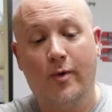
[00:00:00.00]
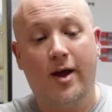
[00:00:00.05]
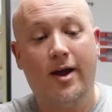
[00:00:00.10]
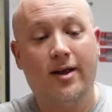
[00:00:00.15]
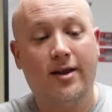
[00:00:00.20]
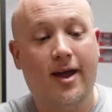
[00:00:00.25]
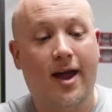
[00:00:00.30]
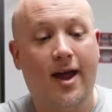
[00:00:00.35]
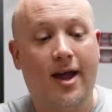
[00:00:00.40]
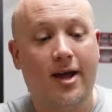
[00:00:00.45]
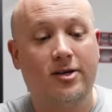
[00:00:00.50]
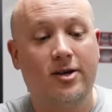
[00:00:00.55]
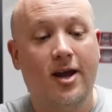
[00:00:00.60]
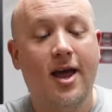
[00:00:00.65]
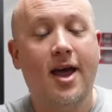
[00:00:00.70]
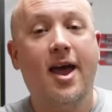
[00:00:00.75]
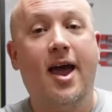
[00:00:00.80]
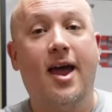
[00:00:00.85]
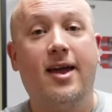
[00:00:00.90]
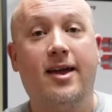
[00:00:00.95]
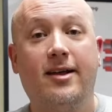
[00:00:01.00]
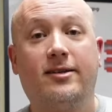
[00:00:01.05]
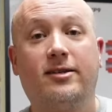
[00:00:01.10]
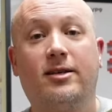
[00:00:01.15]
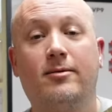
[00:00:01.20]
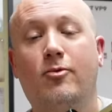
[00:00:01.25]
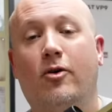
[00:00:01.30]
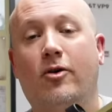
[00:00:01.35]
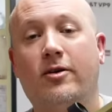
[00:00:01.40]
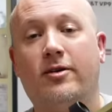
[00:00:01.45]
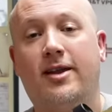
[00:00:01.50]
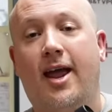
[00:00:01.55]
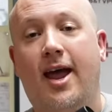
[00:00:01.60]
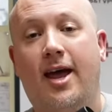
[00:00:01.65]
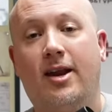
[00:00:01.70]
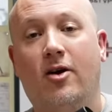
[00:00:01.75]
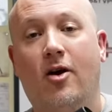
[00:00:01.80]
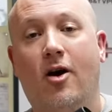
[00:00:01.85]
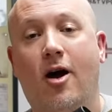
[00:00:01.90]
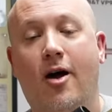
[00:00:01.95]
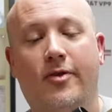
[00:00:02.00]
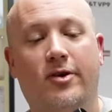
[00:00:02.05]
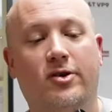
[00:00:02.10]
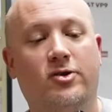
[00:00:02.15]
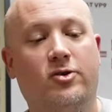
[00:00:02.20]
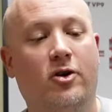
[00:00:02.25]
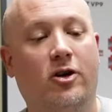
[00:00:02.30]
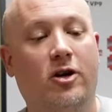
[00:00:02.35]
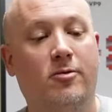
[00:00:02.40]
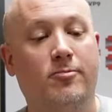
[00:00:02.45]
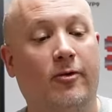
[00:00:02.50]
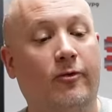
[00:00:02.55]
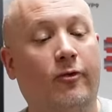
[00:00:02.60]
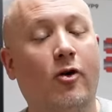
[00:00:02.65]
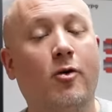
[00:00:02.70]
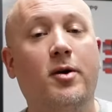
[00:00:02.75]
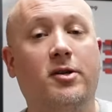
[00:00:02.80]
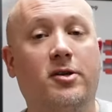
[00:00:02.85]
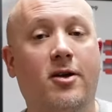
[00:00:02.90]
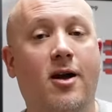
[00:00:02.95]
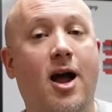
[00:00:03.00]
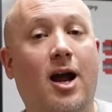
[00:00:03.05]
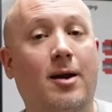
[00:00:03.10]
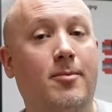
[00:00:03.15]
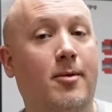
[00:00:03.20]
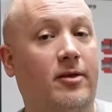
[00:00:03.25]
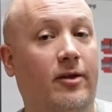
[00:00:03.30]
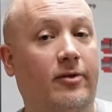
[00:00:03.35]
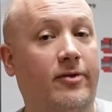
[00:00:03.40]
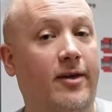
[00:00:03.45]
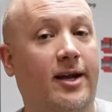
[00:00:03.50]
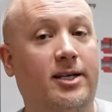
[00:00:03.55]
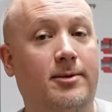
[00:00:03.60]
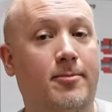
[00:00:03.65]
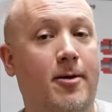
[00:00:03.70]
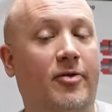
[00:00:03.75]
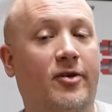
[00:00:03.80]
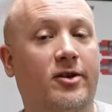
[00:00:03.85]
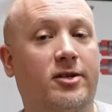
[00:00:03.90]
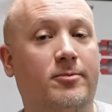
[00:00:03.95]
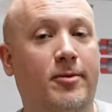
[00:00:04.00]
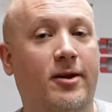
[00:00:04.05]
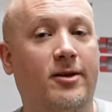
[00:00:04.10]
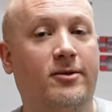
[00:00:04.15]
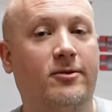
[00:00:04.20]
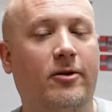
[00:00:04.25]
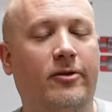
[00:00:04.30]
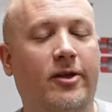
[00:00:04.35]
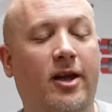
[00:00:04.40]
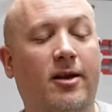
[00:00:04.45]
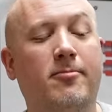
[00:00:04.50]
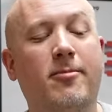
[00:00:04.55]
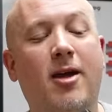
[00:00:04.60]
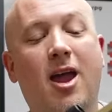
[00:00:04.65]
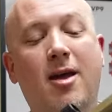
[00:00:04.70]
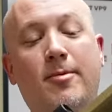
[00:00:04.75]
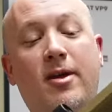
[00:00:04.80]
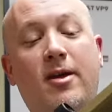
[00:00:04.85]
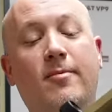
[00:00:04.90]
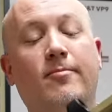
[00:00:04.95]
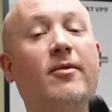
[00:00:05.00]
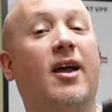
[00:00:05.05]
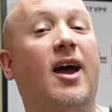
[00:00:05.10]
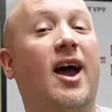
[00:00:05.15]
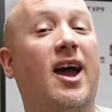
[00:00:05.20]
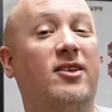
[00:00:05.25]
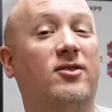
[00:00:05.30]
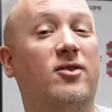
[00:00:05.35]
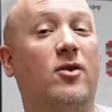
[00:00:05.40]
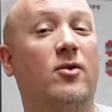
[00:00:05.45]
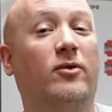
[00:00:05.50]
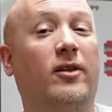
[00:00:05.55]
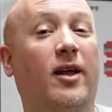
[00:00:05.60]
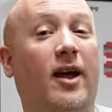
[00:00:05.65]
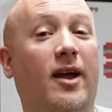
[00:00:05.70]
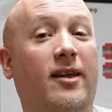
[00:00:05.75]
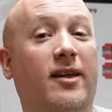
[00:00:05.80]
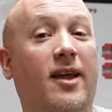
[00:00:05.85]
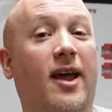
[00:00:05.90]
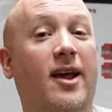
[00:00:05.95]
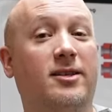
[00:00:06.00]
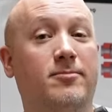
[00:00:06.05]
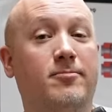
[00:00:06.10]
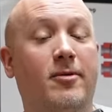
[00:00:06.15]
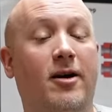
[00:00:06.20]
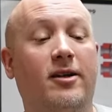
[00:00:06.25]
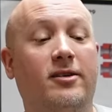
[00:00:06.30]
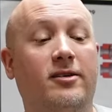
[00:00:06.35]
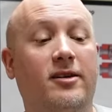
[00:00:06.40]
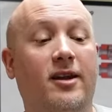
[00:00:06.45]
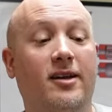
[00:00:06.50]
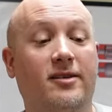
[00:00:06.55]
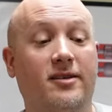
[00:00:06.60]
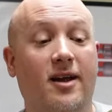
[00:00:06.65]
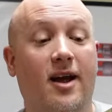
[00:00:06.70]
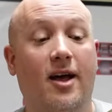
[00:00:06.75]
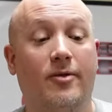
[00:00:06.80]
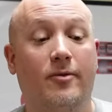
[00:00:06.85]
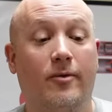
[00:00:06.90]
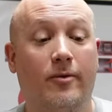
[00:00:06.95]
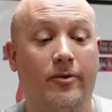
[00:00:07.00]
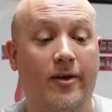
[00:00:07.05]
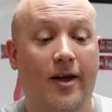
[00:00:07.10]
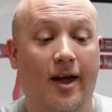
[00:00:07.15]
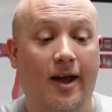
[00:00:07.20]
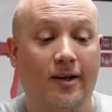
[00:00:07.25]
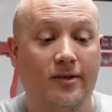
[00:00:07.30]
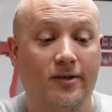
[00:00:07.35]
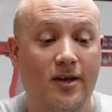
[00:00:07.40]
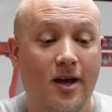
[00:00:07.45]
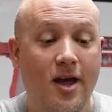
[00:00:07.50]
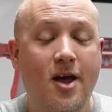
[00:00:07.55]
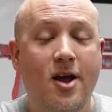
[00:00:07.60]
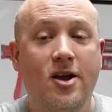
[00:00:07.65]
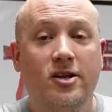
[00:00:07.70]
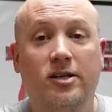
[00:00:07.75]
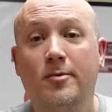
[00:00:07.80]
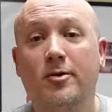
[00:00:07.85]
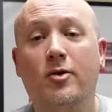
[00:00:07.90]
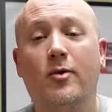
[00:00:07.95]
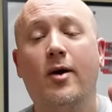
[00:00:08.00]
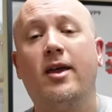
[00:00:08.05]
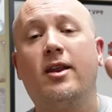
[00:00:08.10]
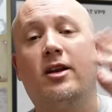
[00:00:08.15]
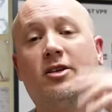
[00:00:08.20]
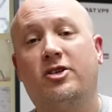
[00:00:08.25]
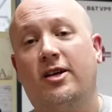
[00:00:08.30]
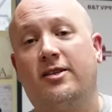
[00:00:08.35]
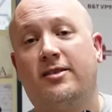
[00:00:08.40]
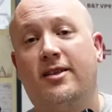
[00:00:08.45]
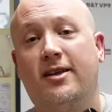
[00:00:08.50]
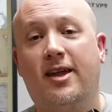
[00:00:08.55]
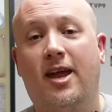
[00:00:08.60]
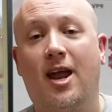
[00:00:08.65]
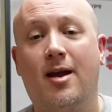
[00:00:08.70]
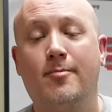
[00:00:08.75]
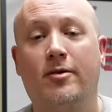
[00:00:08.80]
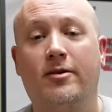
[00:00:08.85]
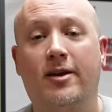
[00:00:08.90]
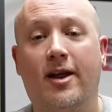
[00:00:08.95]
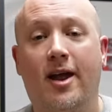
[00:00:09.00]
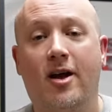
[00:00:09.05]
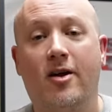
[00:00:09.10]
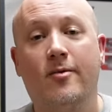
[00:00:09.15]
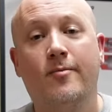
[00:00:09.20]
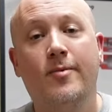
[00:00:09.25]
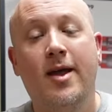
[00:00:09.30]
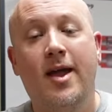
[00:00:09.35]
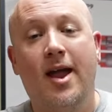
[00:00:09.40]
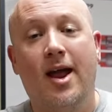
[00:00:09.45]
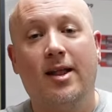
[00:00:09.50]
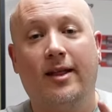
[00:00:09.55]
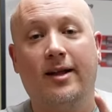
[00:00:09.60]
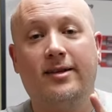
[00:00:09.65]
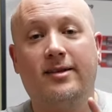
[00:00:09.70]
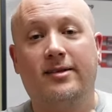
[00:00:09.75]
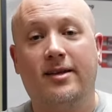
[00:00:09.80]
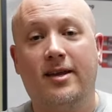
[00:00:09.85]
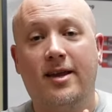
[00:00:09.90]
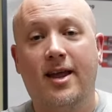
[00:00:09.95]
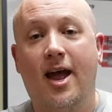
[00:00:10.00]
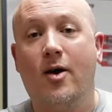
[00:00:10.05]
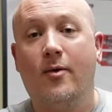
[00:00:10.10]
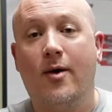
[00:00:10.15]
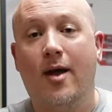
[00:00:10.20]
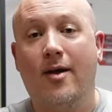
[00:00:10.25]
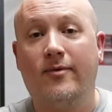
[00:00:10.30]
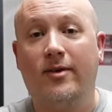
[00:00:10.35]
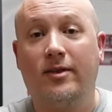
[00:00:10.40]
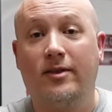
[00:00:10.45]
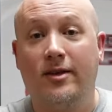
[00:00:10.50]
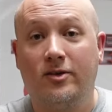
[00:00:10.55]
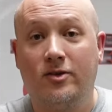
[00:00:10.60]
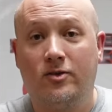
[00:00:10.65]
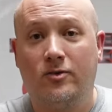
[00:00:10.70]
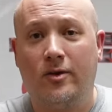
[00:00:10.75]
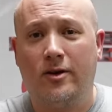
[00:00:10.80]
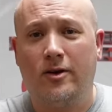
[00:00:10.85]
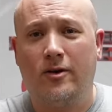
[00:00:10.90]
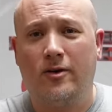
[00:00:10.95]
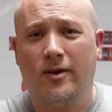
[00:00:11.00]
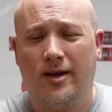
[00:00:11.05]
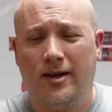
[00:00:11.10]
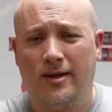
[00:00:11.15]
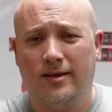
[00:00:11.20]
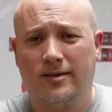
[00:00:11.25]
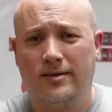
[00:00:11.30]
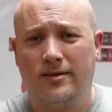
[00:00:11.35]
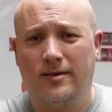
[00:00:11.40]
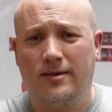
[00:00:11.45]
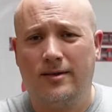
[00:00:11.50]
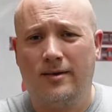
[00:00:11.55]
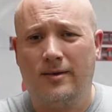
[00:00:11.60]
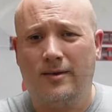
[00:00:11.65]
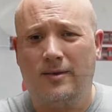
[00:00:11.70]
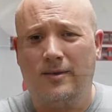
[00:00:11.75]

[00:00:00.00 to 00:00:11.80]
weight gauge and get some more data on this trigger before we talk about the things about this pistol that maybe I don't like as much as other things. So let me go ahead and adjust the camera now, and let's see how heavy this trigger is.